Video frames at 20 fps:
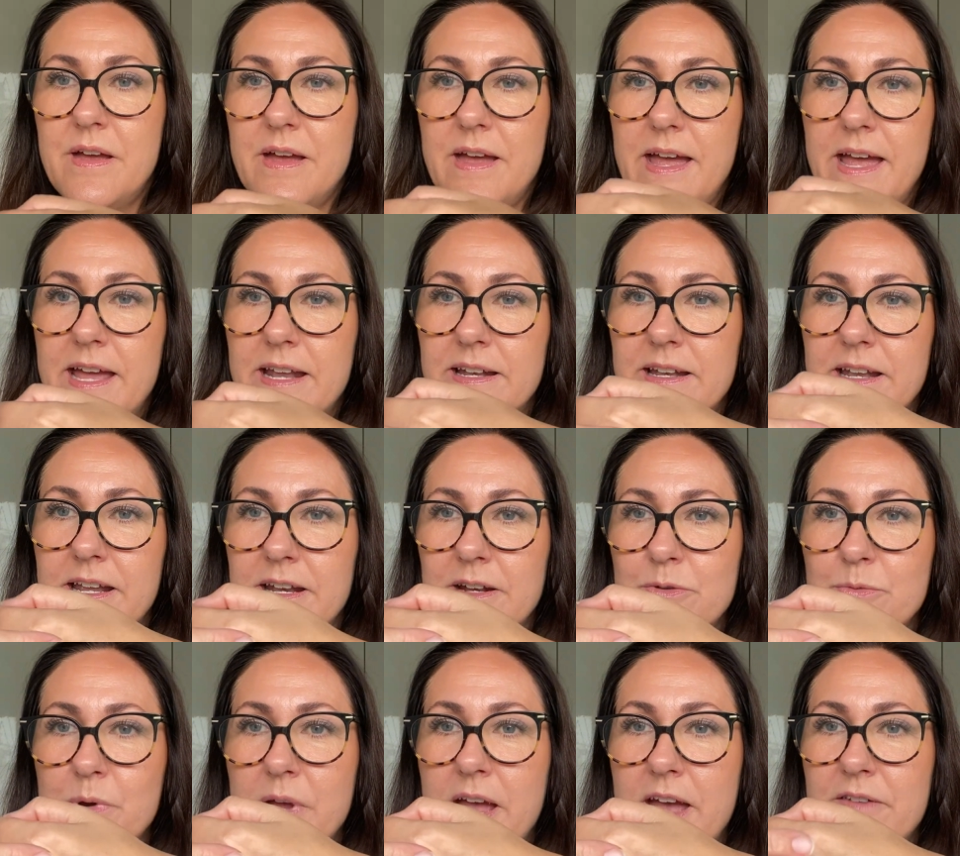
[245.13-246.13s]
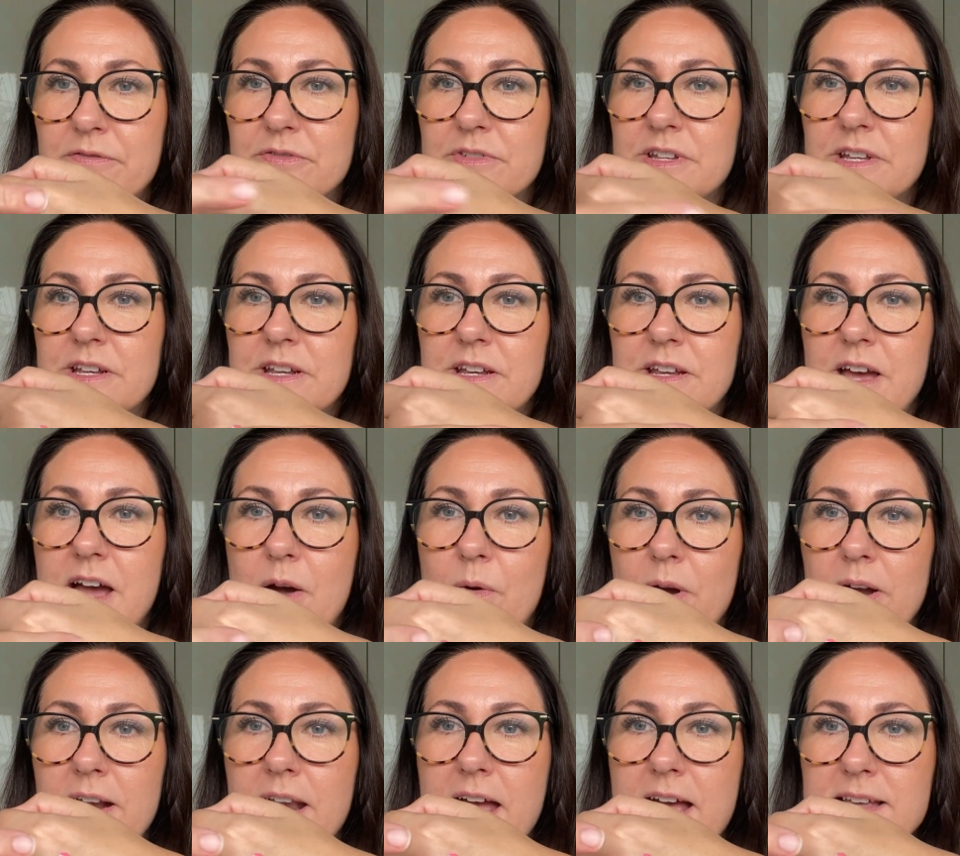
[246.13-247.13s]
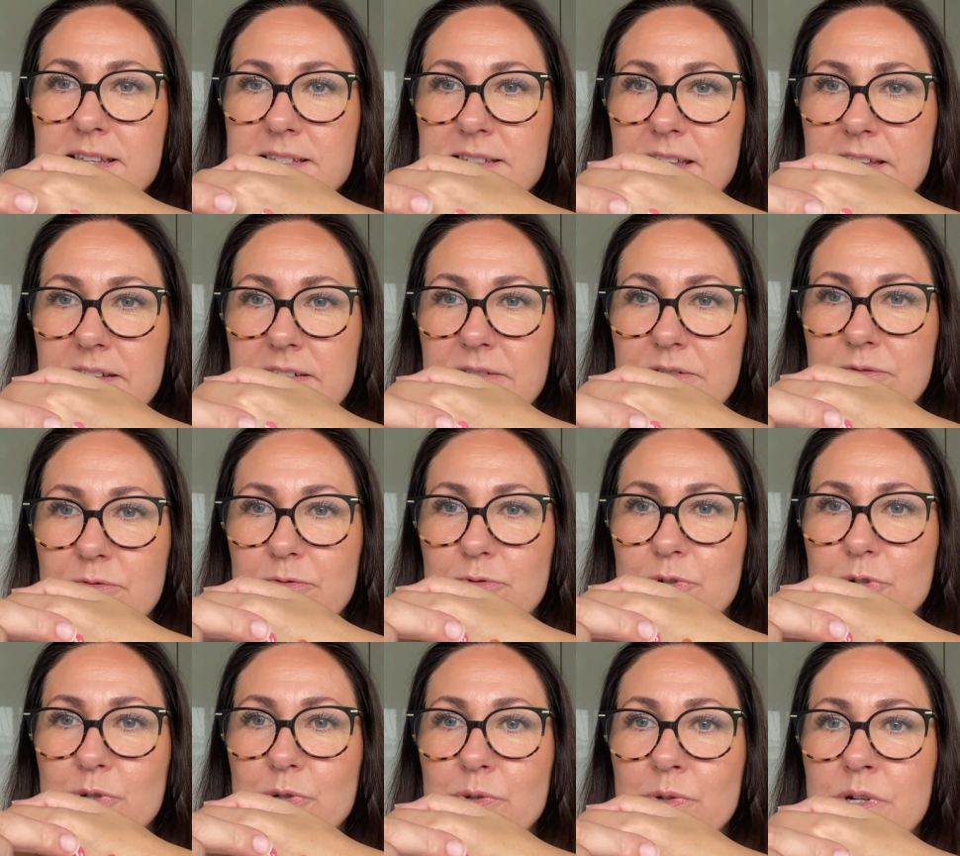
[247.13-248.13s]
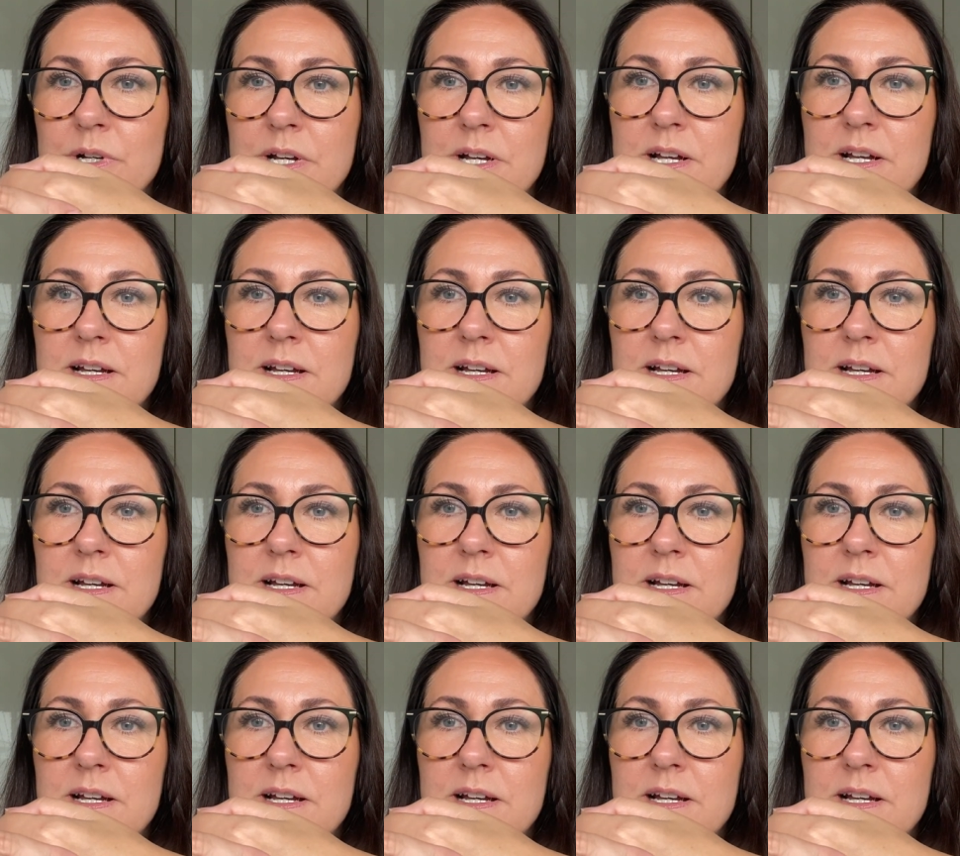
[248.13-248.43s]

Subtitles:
And then we have the Hourglass row,